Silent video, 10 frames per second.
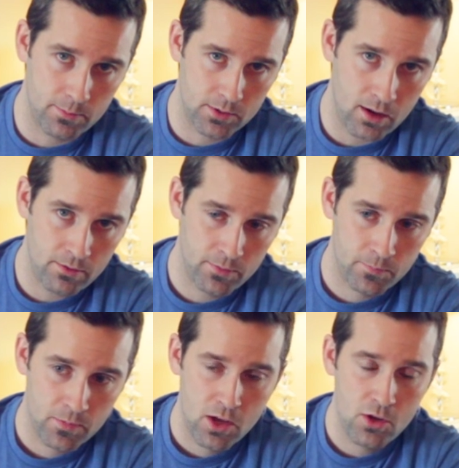comes off,
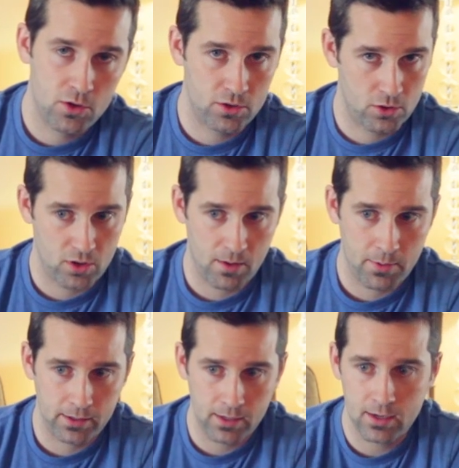you can use the
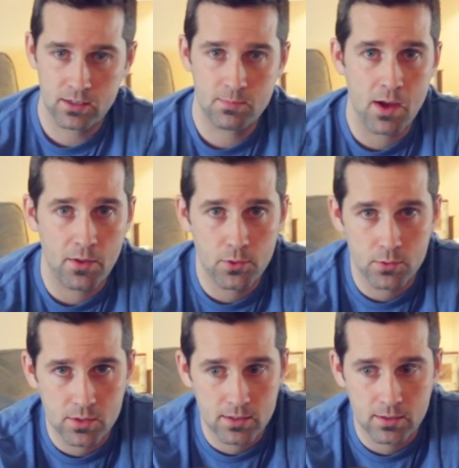tripod legs, mount
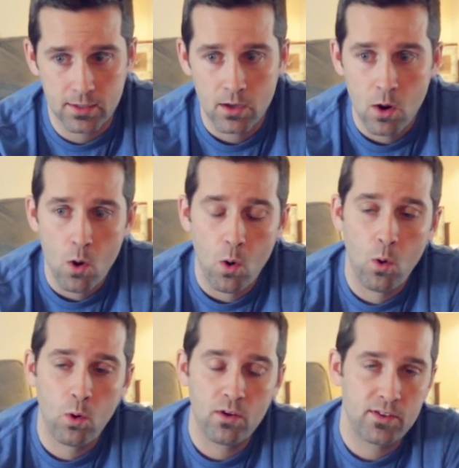those easily.
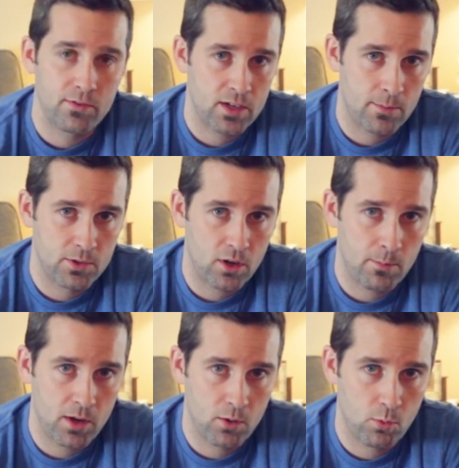Or if you have a type of
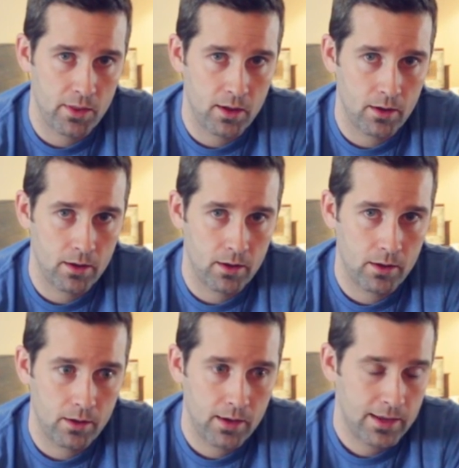tripod where
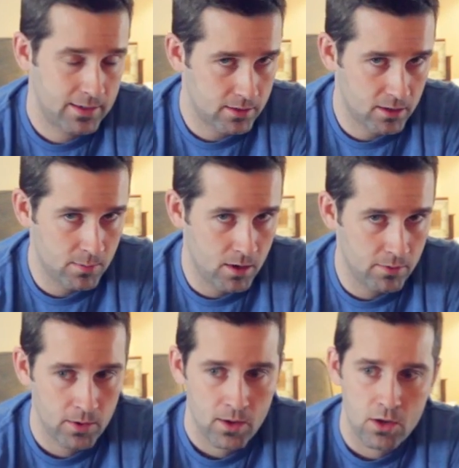the head doesn't come
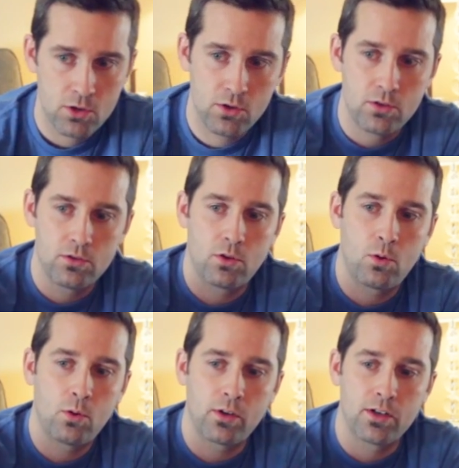off, you can use a
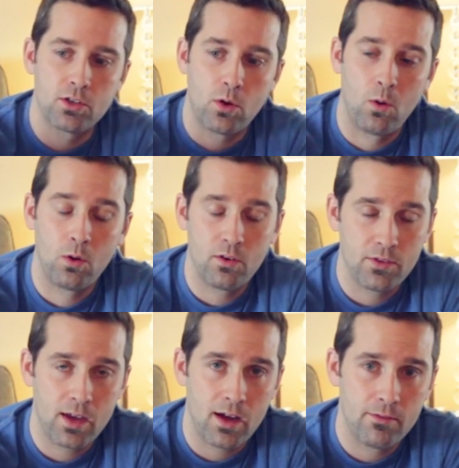1/4 inch. Or
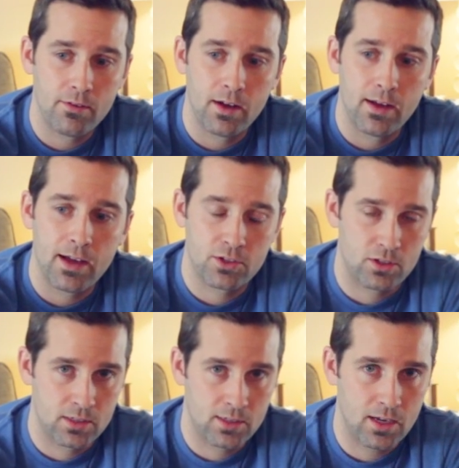if you have
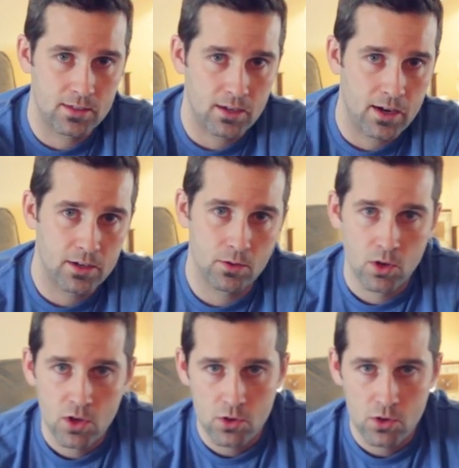extra stands like I do,